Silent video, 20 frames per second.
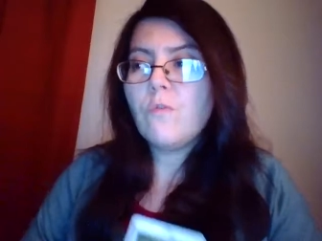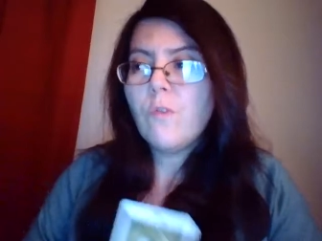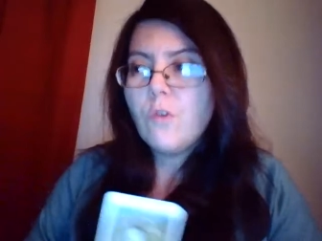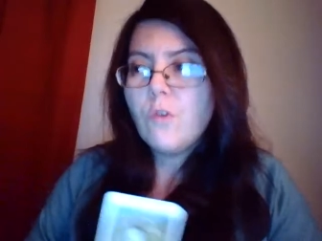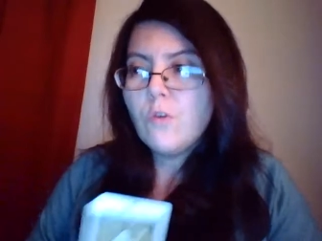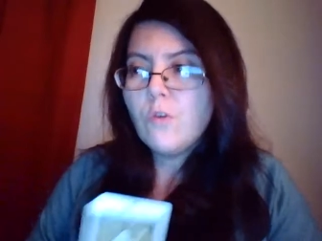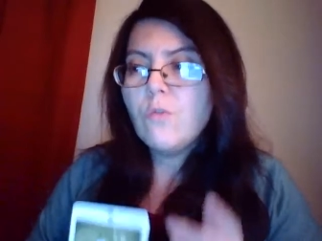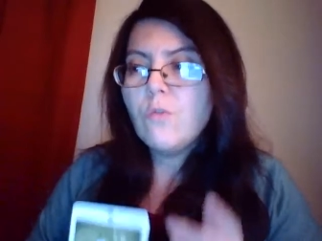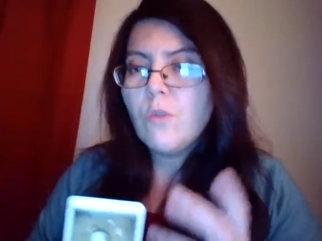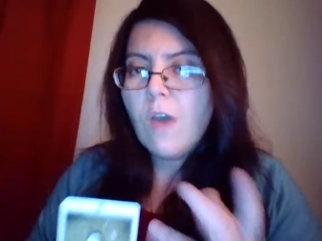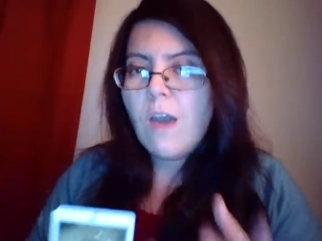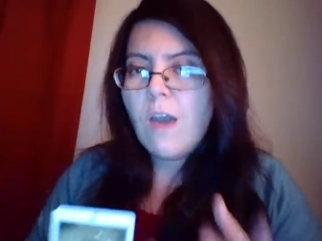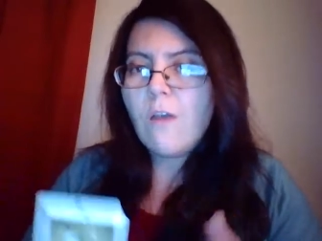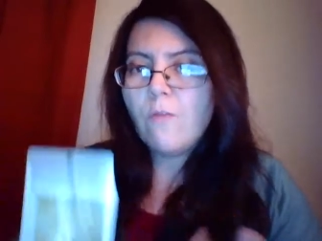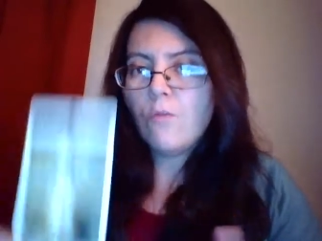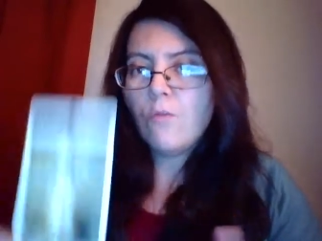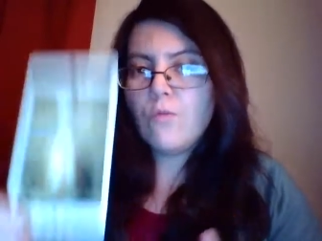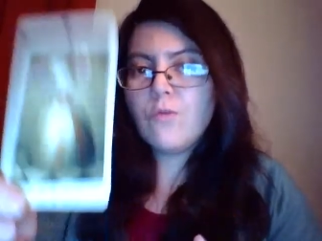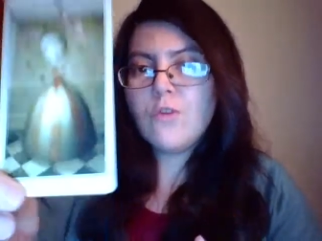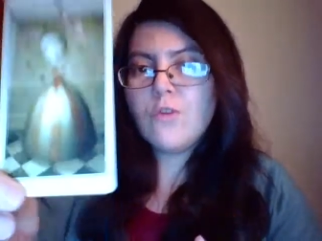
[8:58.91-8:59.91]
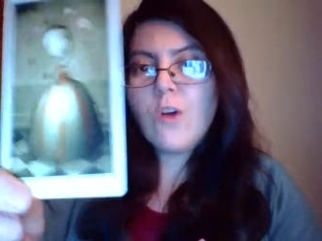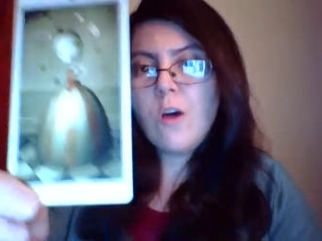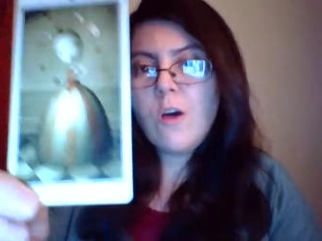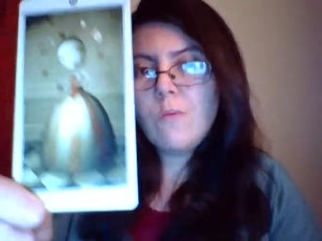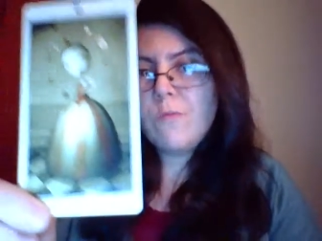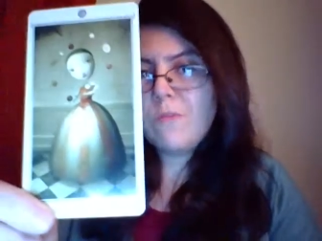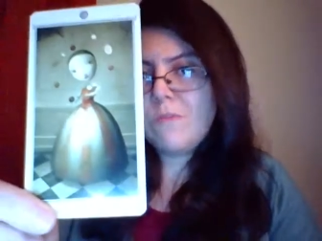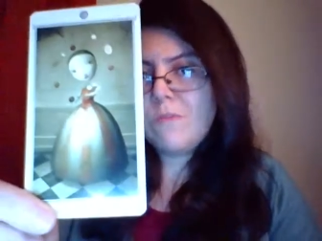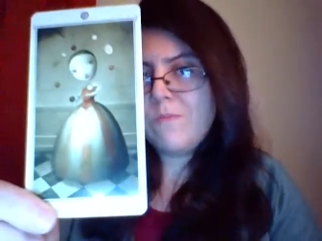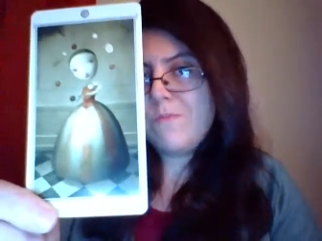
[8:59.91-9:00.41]
you to have two
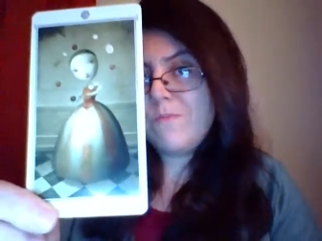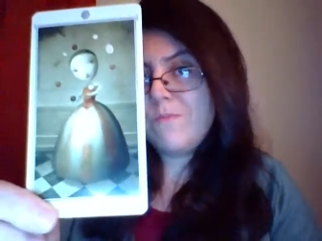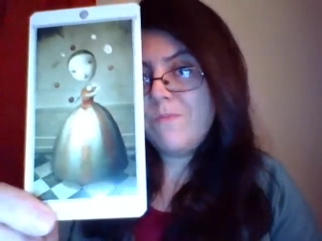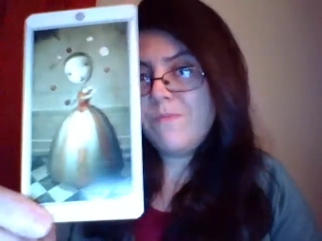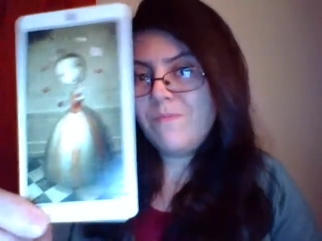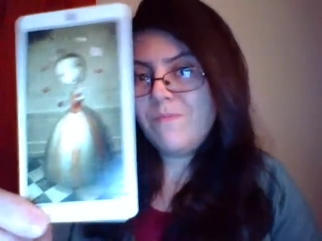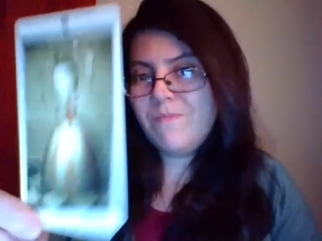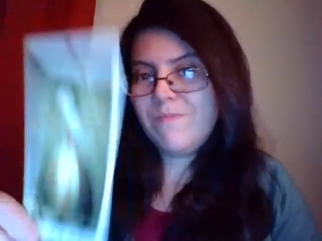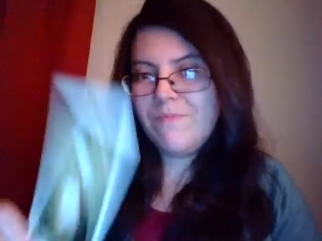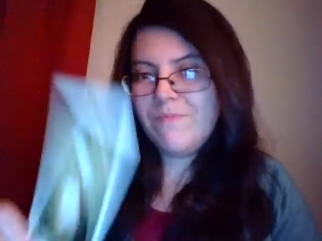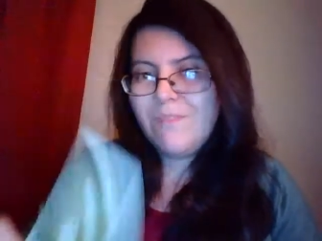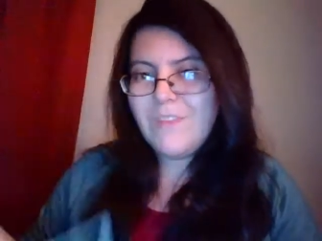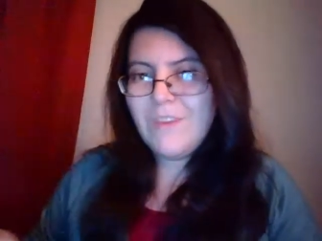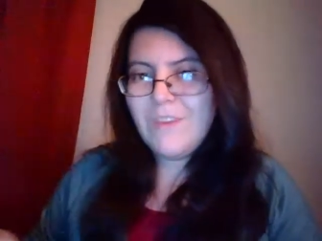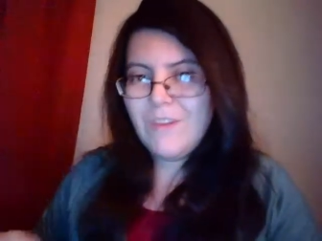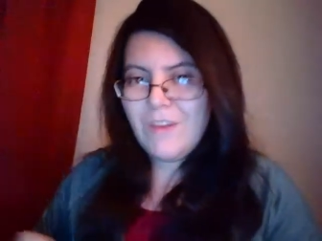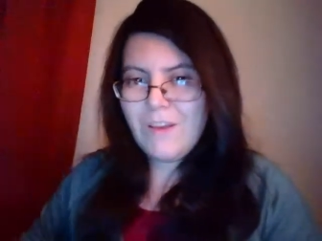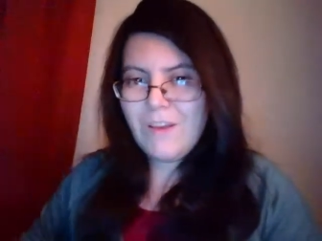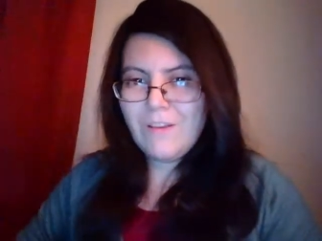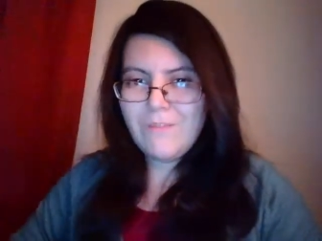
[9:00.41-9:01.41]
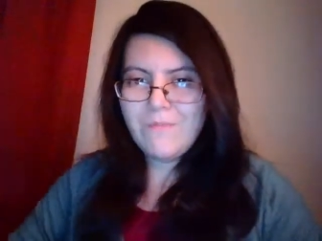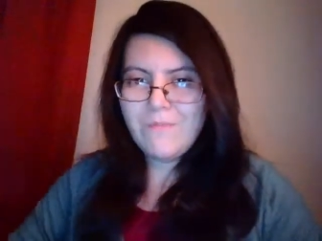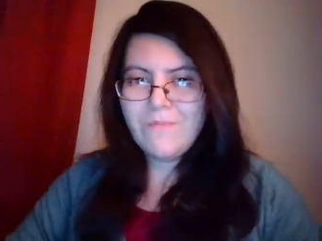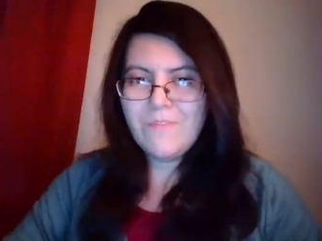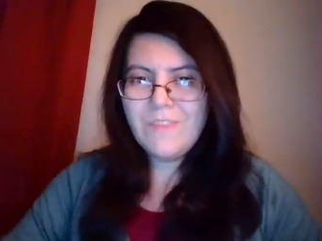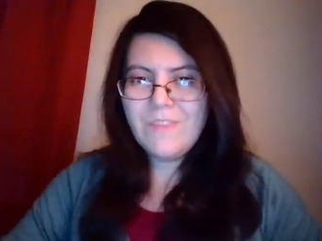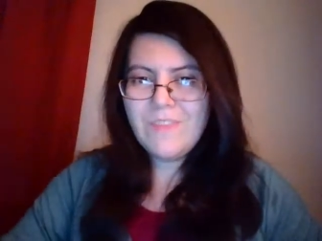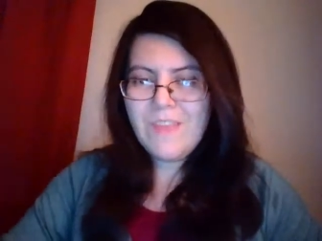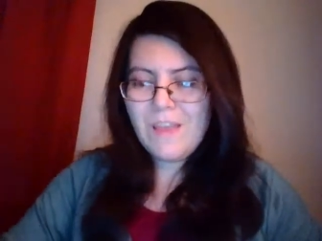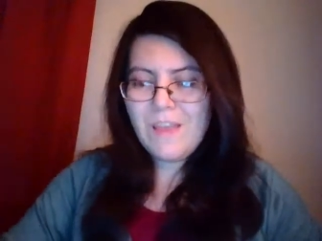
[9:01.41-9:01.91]
jobs.
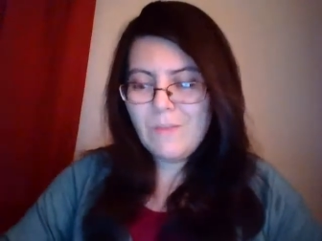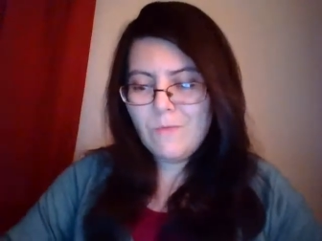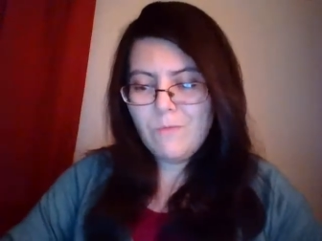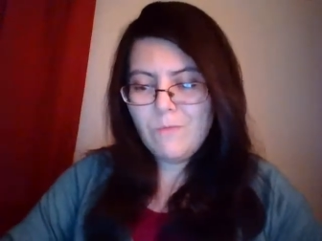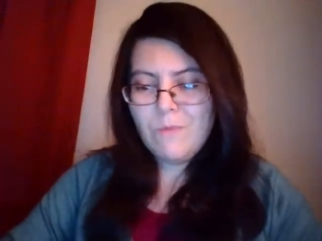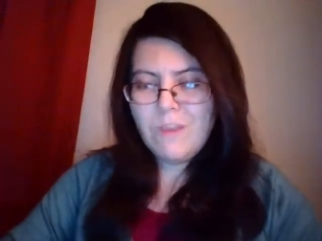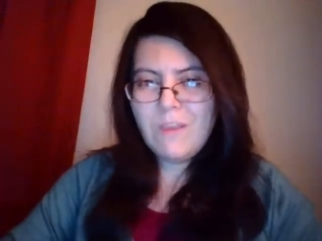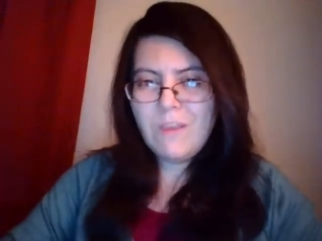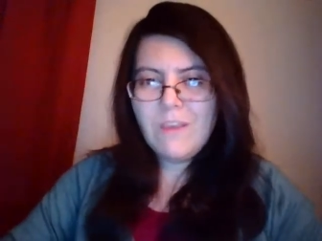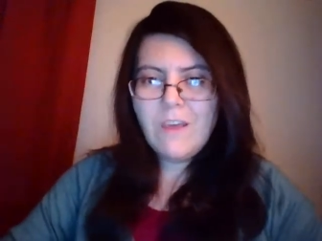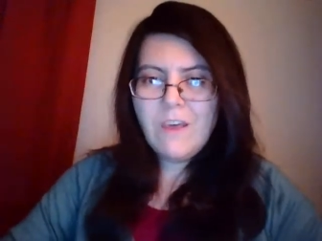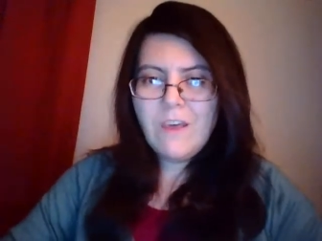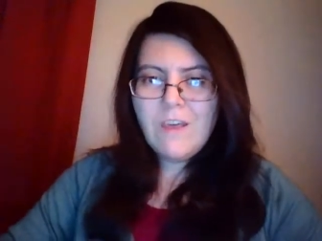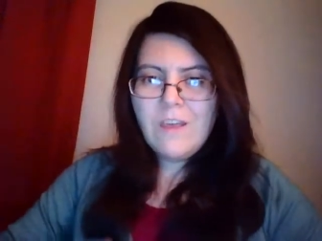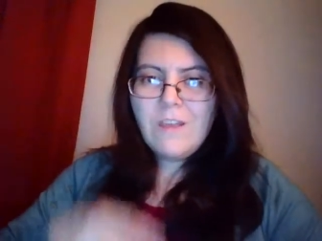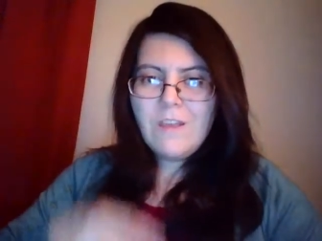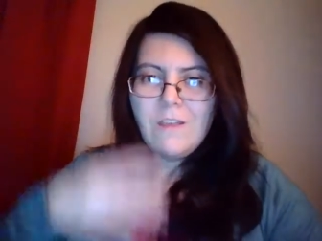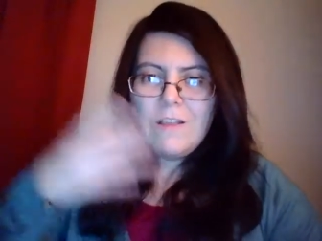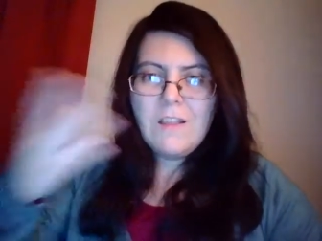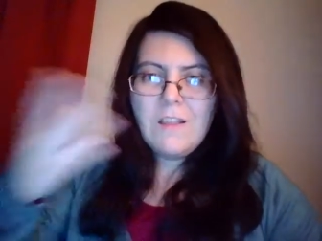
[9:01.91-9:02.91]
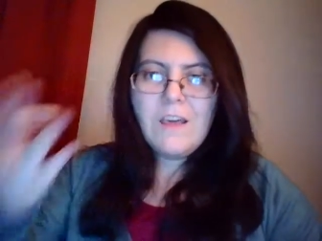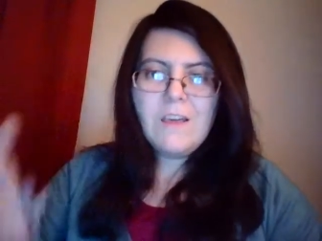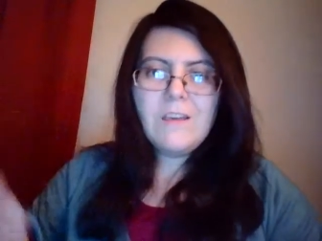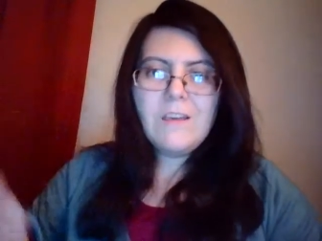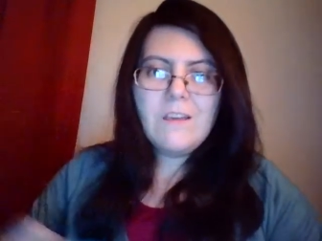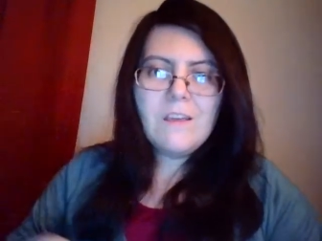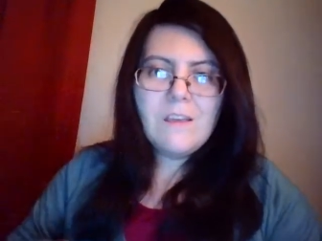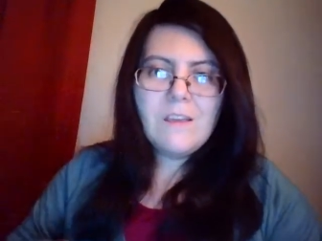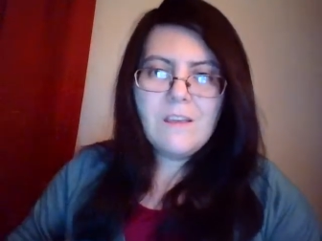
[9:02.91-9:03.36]
That would be like